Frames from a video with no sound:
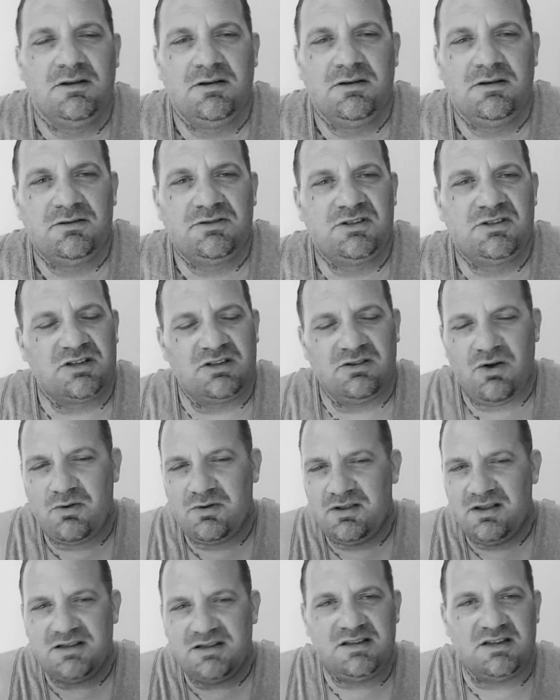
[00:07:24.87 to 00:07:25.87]
Just alone
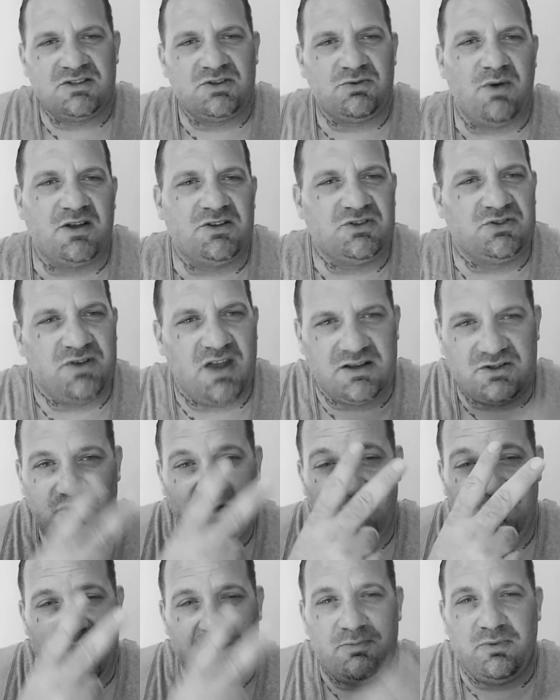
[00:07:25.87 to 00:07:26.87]
in this situation, you got 2
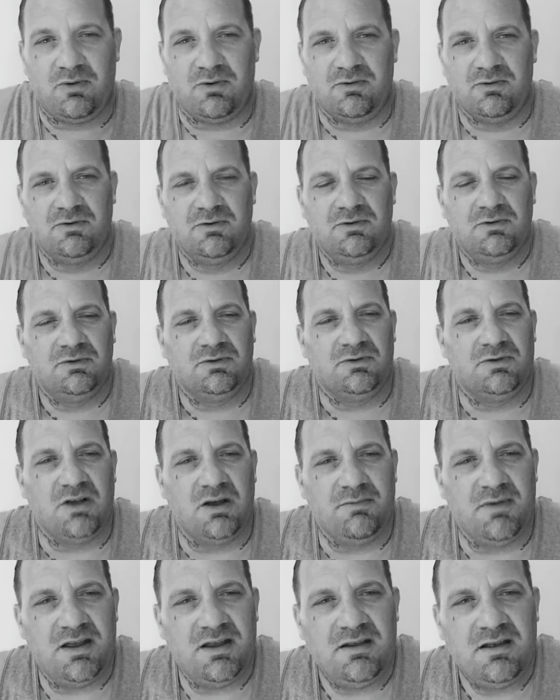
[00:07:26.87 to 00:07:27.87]
people. You know what I
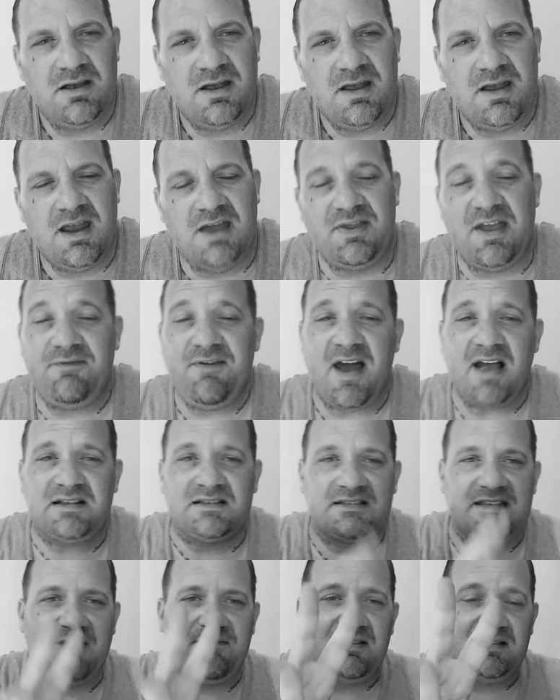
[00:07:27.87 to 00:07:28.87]
mean? And they've had
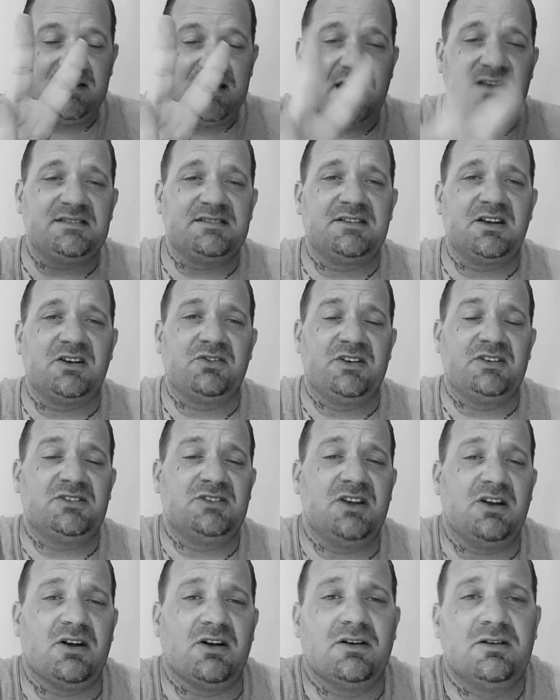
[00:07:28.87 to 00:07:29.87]
7 deaths there this
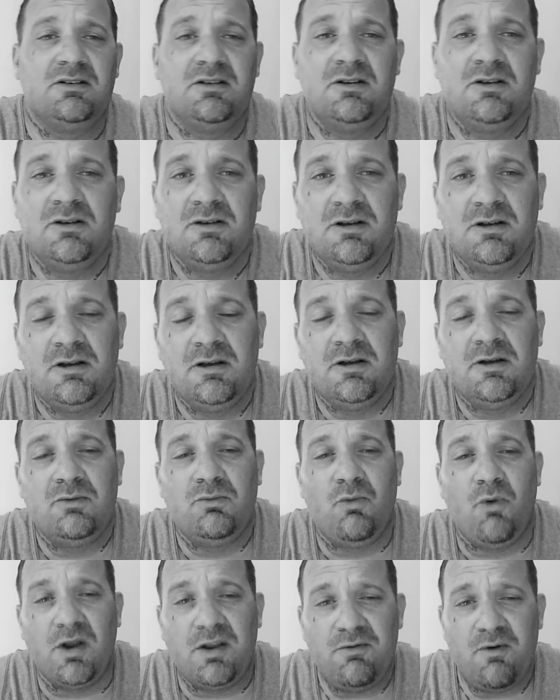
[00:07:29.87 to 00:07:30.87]
year.
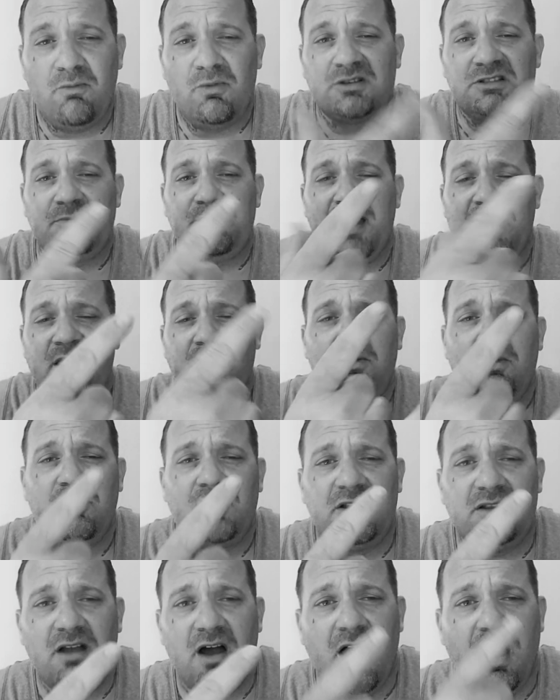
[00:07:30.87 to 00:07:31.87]
One of them was a medical
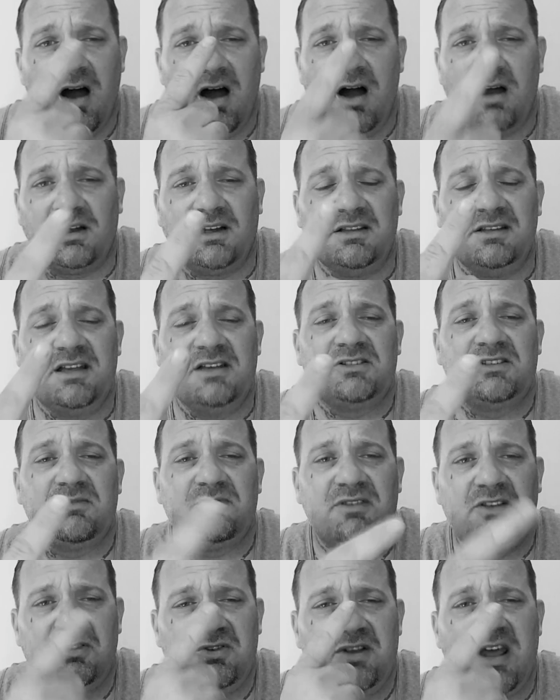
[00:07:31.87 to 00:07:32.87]
condition.
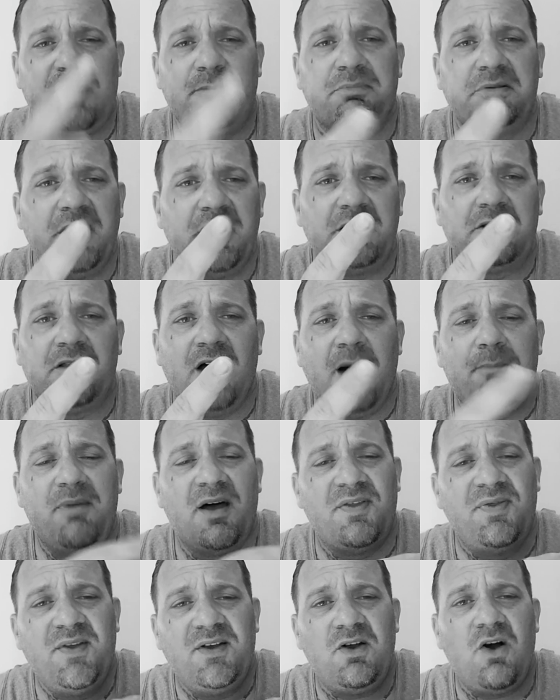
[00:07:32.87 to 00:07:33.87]
The dude had a blood clot, but I
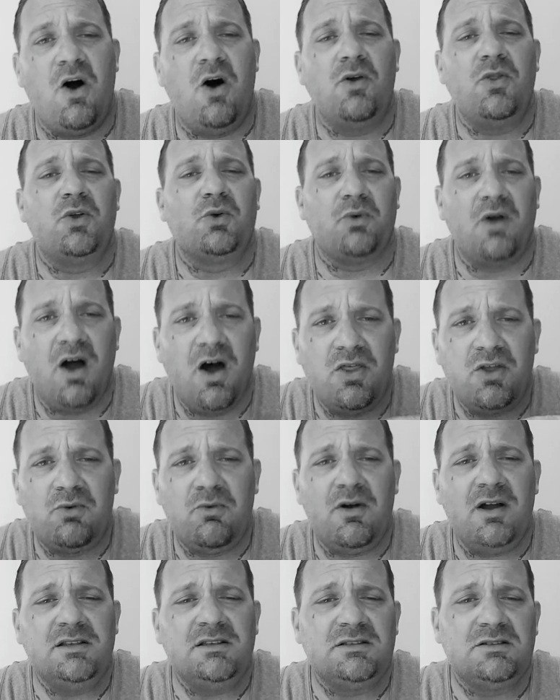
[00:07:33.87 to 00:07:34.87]
think all the other
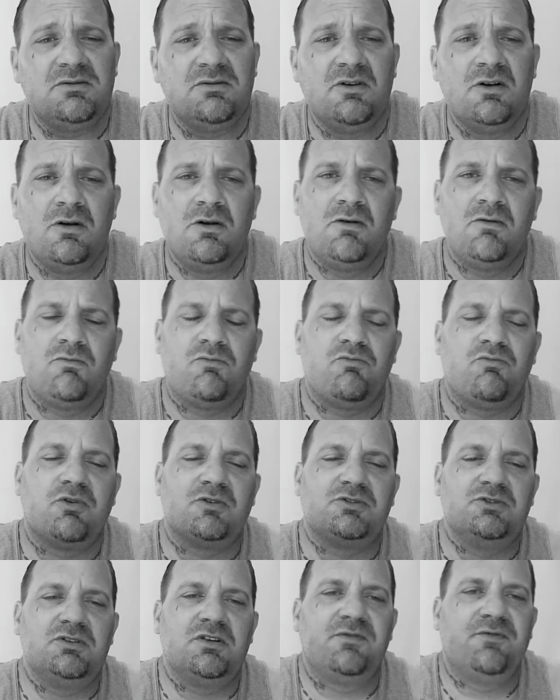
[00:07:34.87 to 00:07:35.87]
ones were
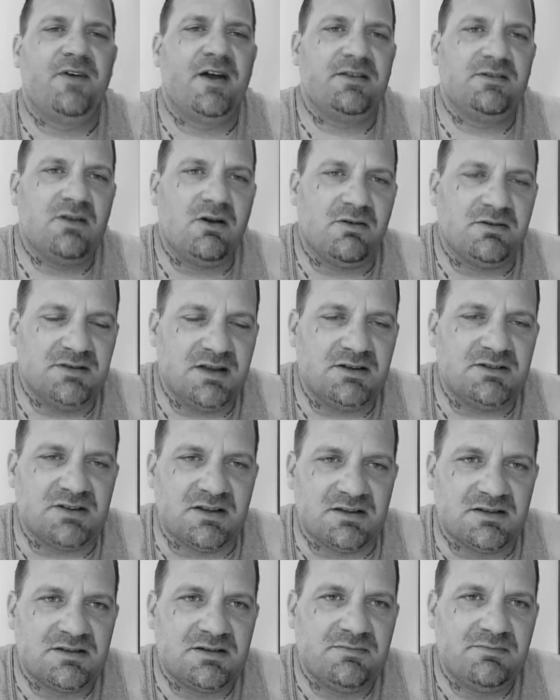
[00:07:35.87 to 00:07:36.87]
due to fentanyl
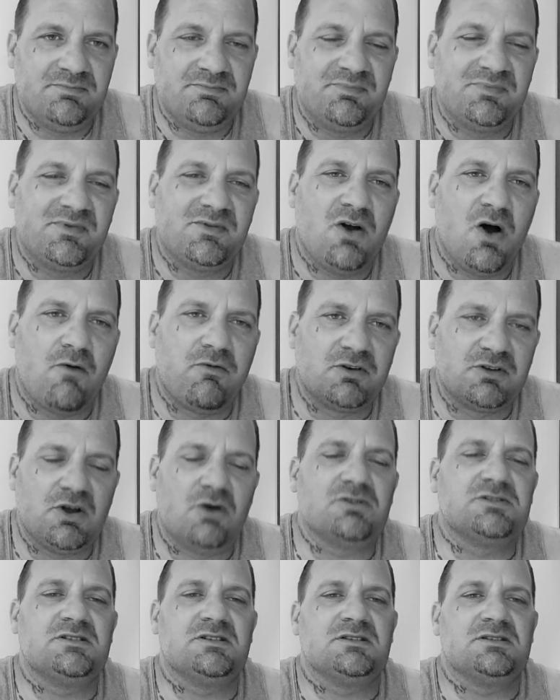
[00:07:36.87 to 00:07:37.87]
addictions,
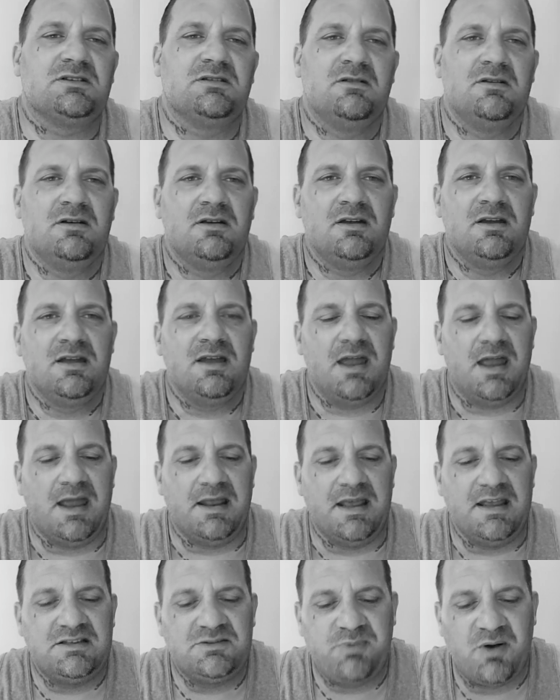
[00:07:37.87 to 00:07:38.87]
overdoses. And
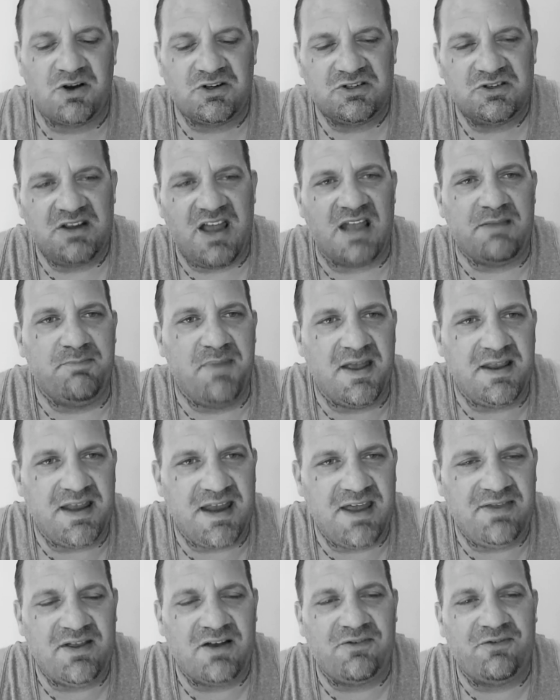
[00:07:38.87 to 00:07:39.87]
each person had been
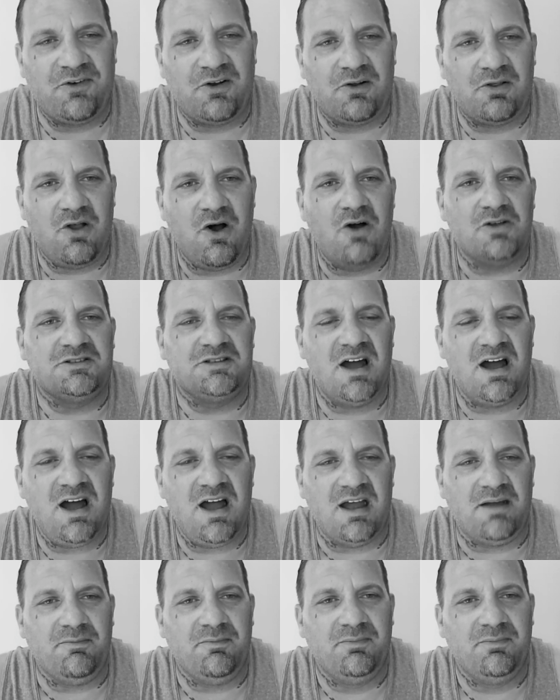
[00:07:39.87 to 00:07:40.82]
in there for a long time.